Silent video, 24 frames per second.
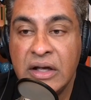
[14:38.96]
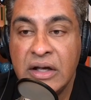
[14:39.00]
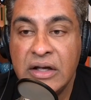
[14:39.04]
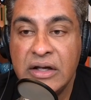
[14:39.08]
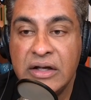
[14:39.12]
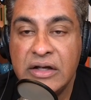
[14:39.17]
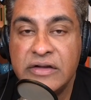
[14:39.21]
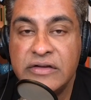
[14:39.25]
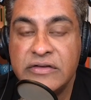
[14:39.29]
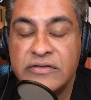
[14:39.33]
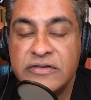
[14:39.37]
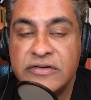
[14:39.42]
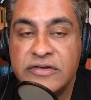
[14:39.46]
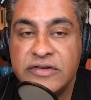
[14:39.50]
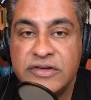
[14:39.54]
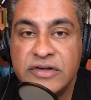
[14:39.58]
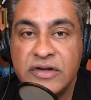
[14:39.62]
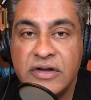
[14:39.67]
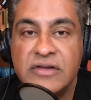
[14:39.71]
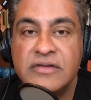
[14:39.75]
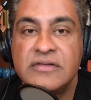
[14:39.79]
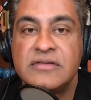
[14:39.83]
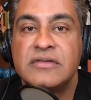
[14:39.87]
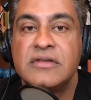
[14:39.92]
is
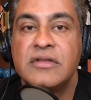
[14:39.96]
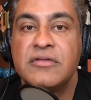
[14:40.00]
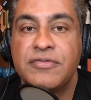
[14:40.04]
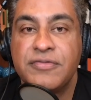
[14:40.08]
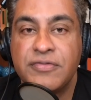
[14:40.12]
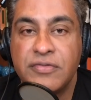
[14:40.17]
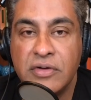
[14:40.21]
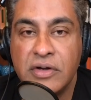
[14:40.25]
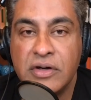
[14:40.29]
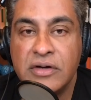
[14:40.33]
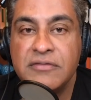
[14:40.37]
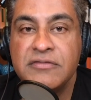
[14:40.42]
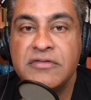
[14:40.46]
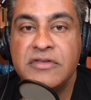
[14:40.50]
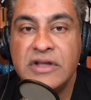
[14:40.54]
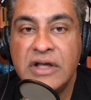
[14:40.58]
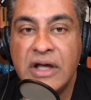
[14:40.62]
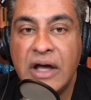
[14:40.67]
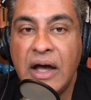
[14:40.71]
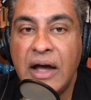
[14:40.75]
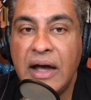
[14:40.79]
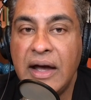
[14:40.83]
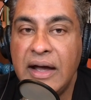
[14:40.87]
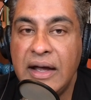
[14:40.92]
just the front of the
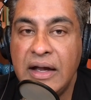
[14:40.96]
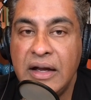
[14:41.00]
eye.